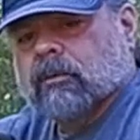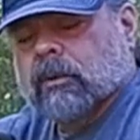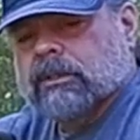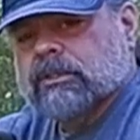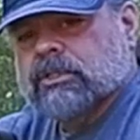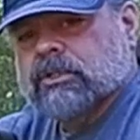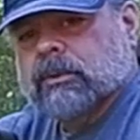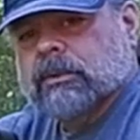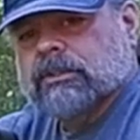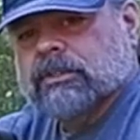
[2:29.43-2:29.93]

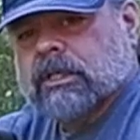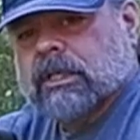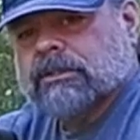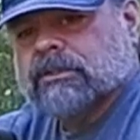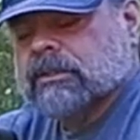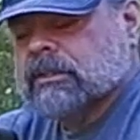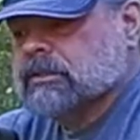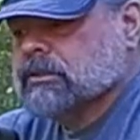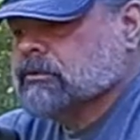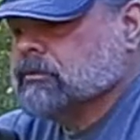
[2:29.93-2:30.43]
Once you
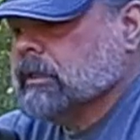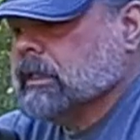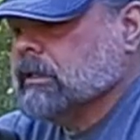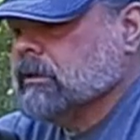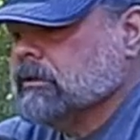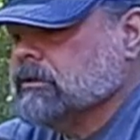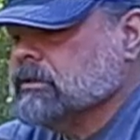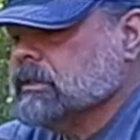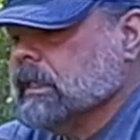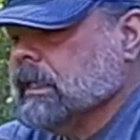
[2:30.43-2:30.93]
adjust these
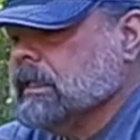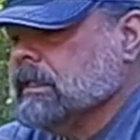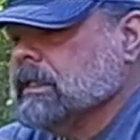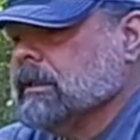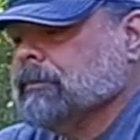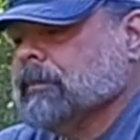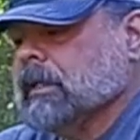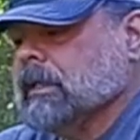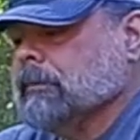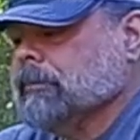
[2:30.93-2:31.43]
triggers, they end
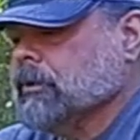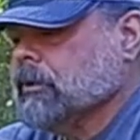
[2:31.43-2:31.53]
up being